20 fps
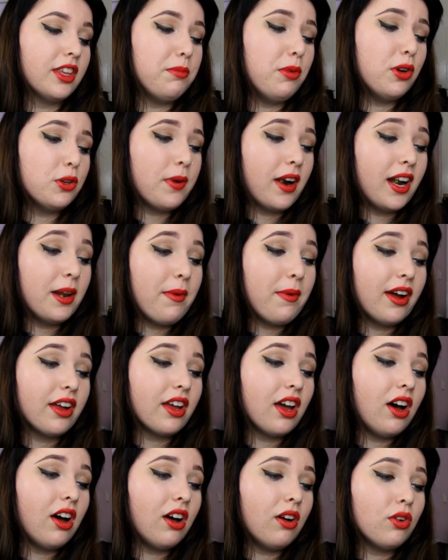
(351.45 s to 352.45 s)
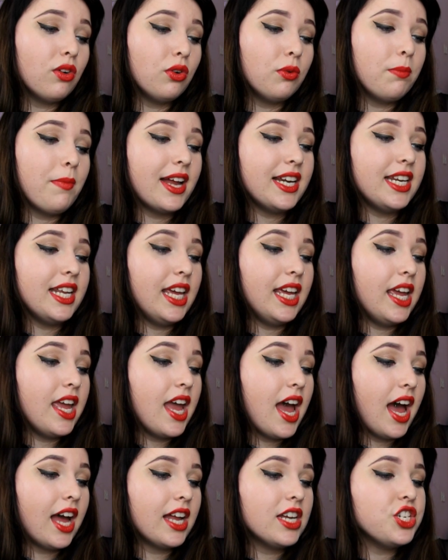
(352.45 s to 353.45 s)
book's about a girl called Maddie
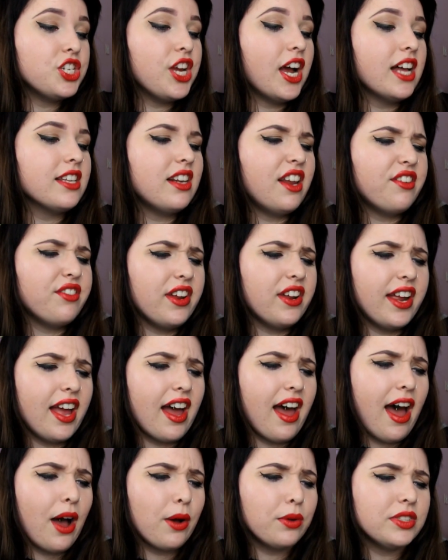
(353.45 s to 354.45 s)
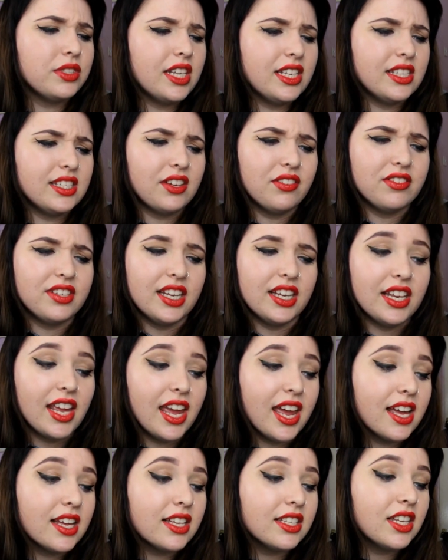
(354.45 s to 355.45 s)
and she hasn't left her house in 17
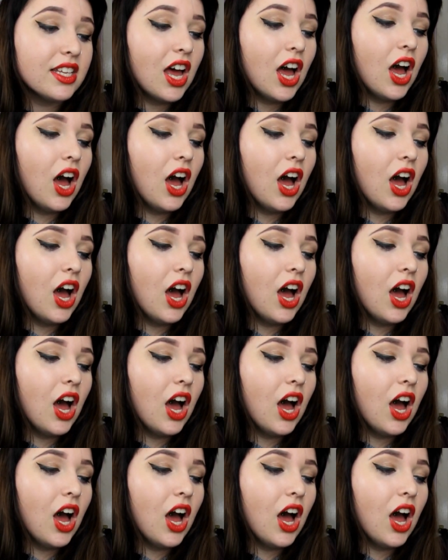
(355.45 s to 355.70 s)
years.